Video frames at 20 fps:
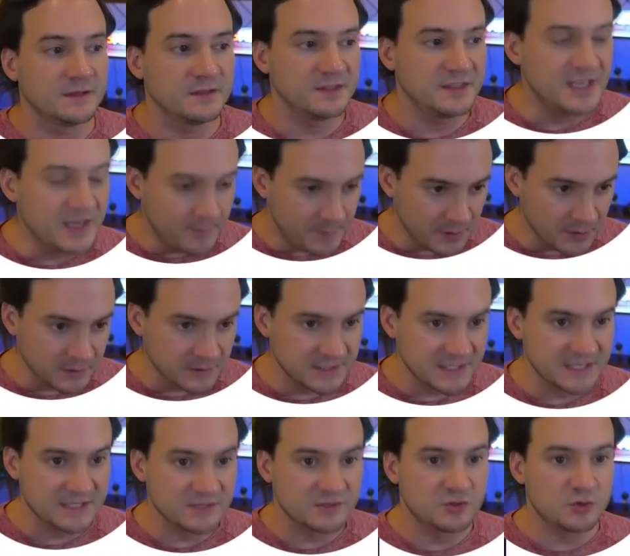the
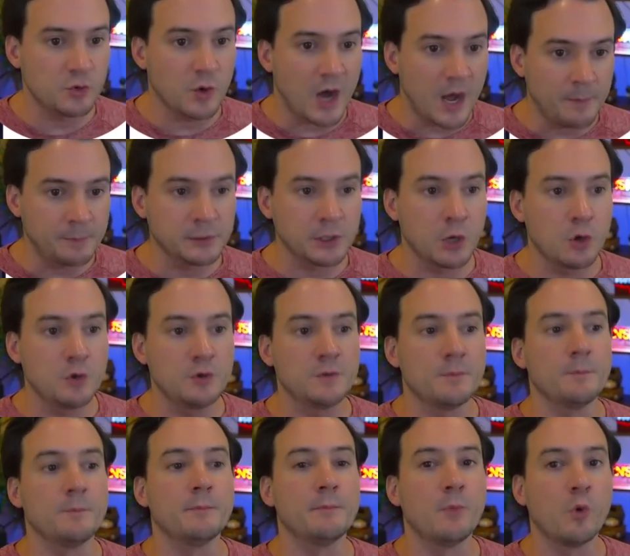ability to
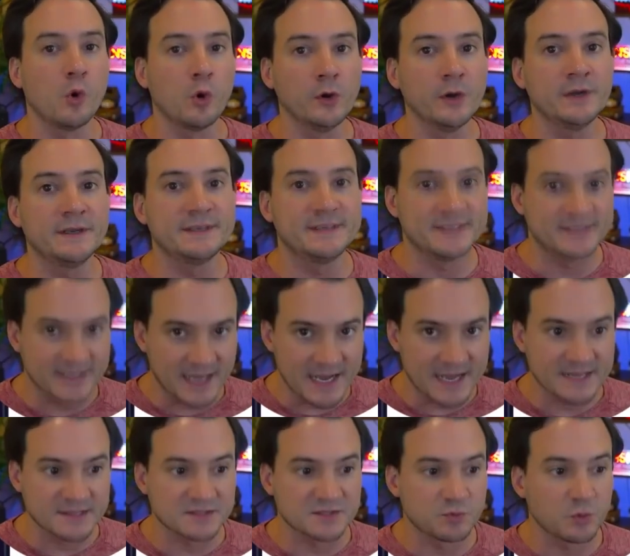upload more
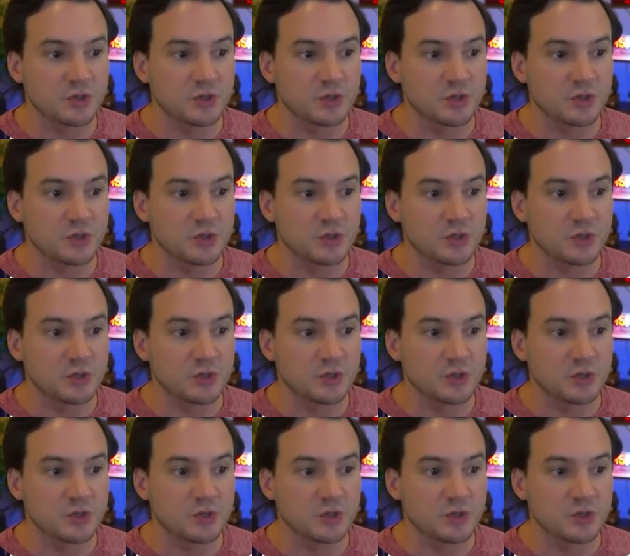designs,